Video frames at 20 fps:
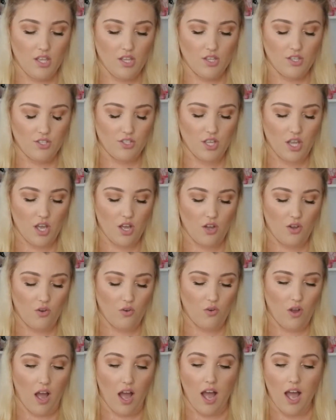
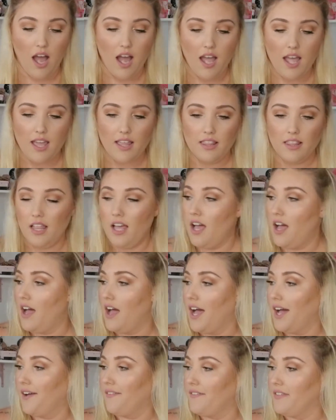So I
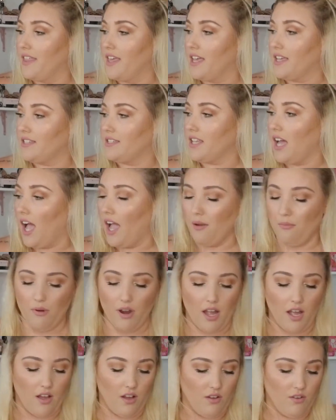love this
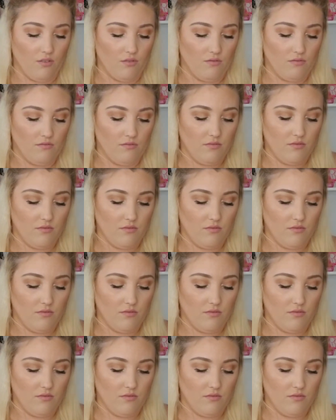eyebrow